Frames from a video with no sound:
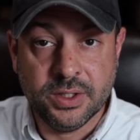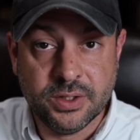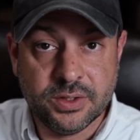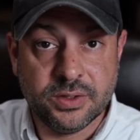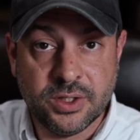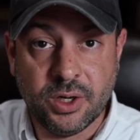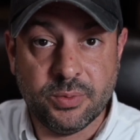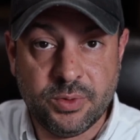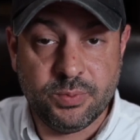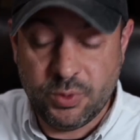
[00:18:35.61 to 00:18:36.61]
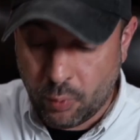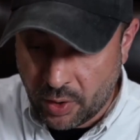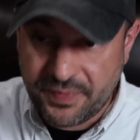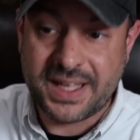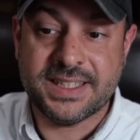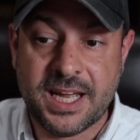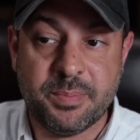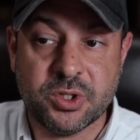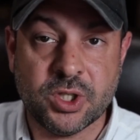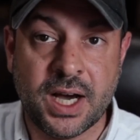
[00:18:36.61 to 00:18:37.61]
You know, you want that type of
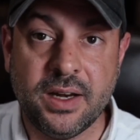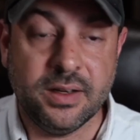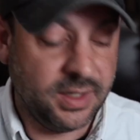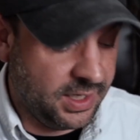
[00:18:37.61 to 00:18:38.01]
shot.